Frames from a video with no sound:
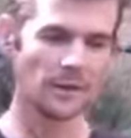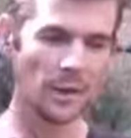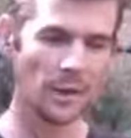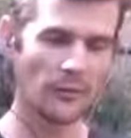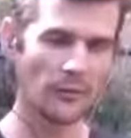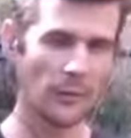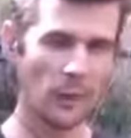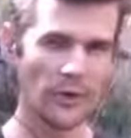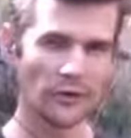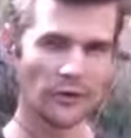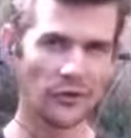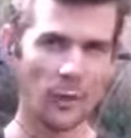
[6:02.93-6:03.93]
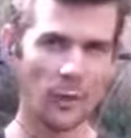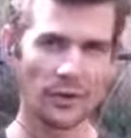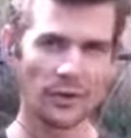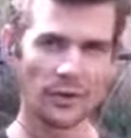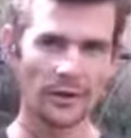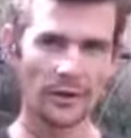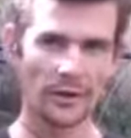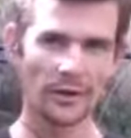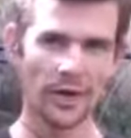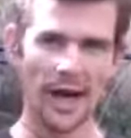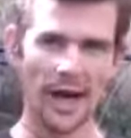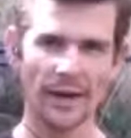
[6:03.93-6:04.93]
when I read Paul Nison's book, there's
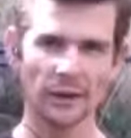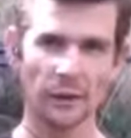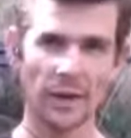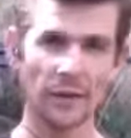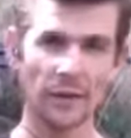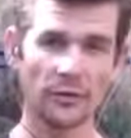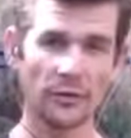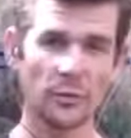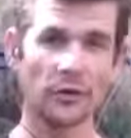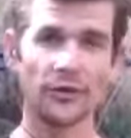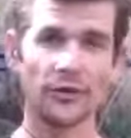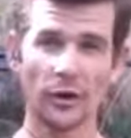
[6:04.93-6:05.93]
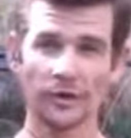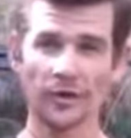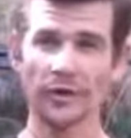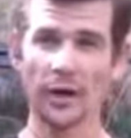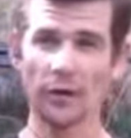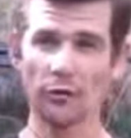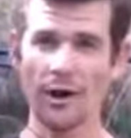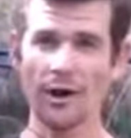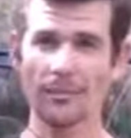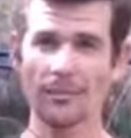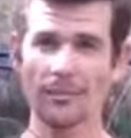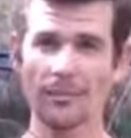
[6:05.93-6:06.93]
an article interview with Dr. Doug
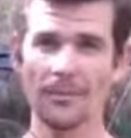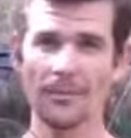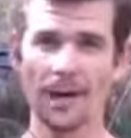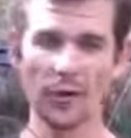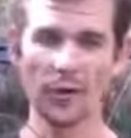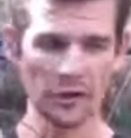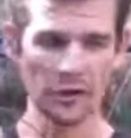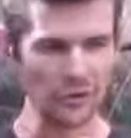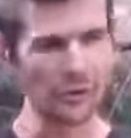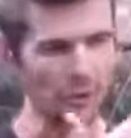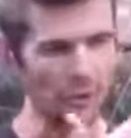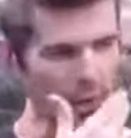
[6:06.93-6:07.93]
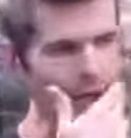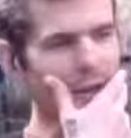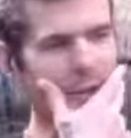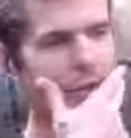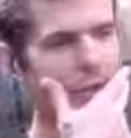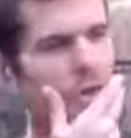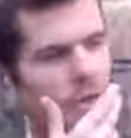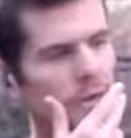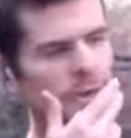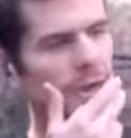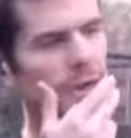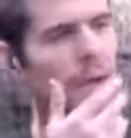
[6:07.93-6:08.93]
Graham. And I looked at this dude and thought, wow, that dude's really
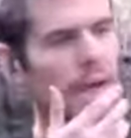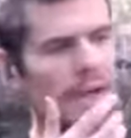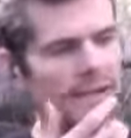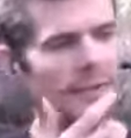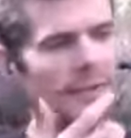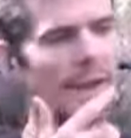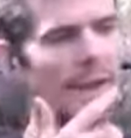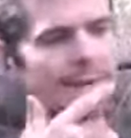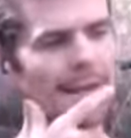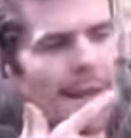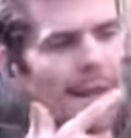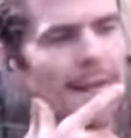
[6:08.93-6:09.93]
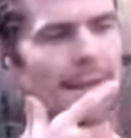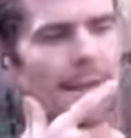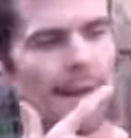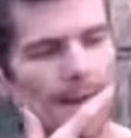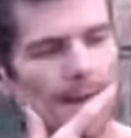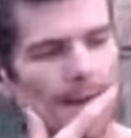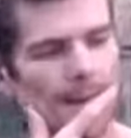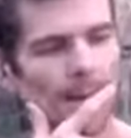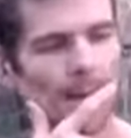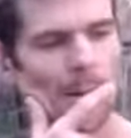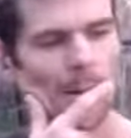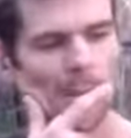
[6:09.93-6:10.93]
fit and what he says makes sense.
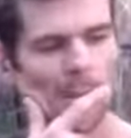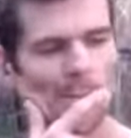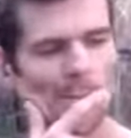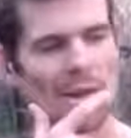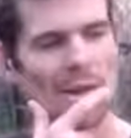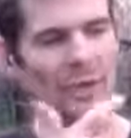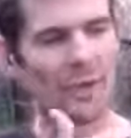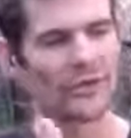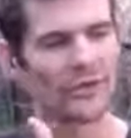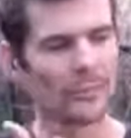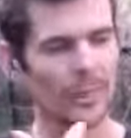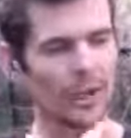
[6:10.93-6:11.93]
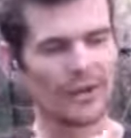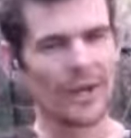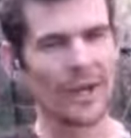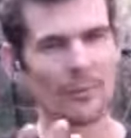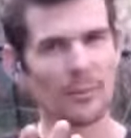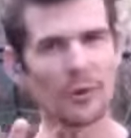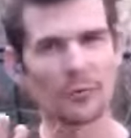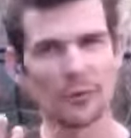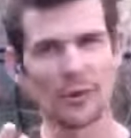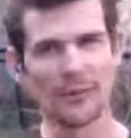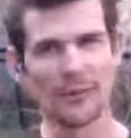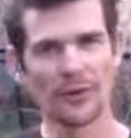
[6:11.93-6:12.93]
And so I was, but I started eating more
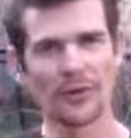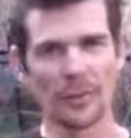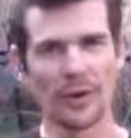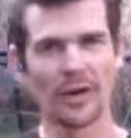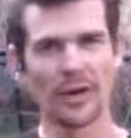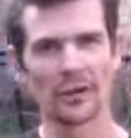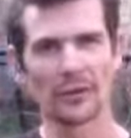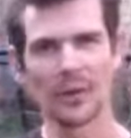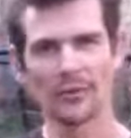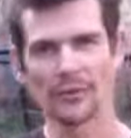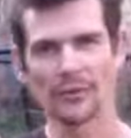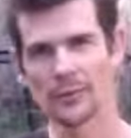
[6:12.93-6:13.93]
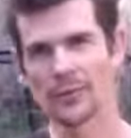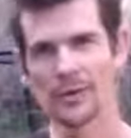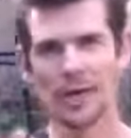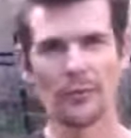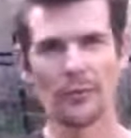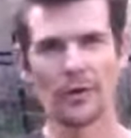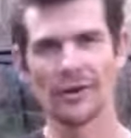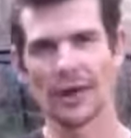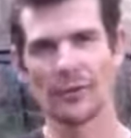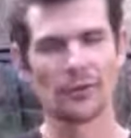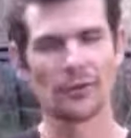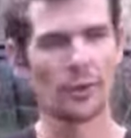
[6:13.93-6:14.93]
fruit and everyone told me I was eating too much fruit and then I read
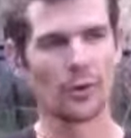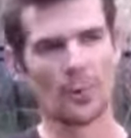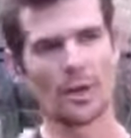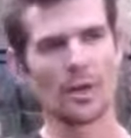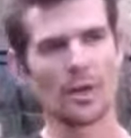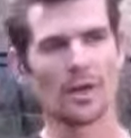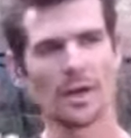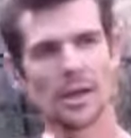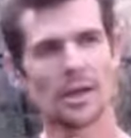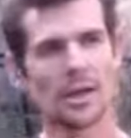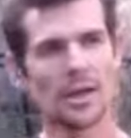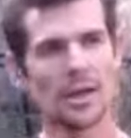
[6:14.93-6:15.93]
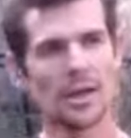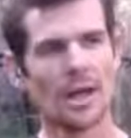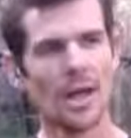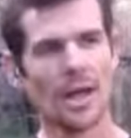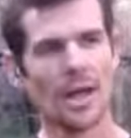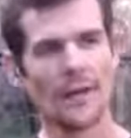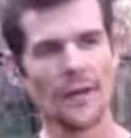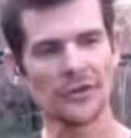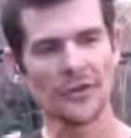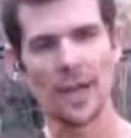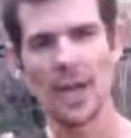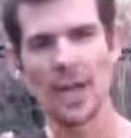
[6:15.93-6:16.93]
Dave Allsport and I'm like, yeah, okay. And then I
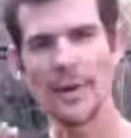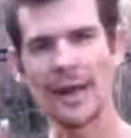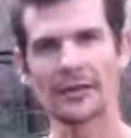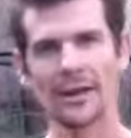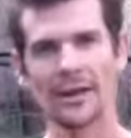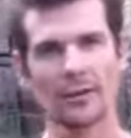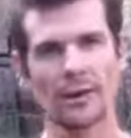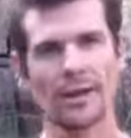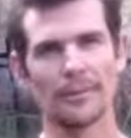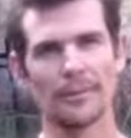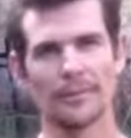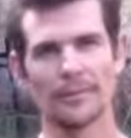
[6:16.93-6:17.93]
started emailing Doug Graham